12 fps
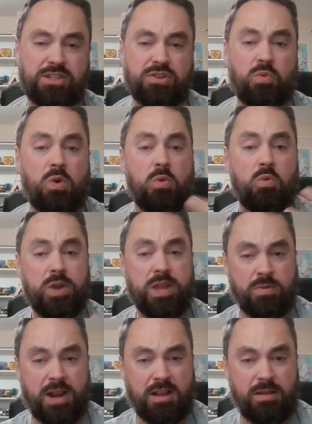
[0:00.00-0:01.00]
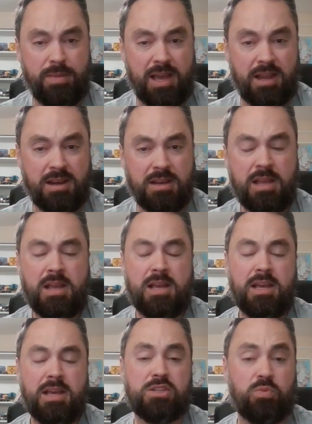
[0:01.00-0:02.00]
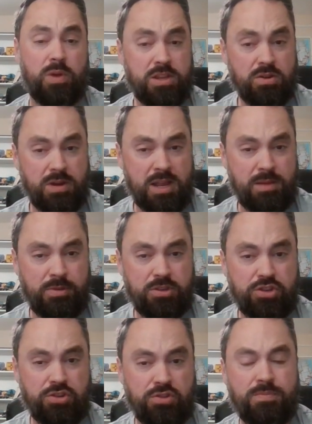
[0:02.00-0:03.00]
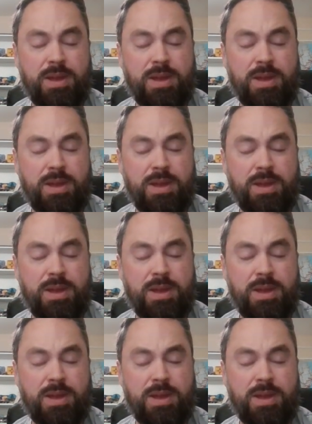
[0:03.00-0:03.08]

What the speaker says: So what we recommend is, when you're able to,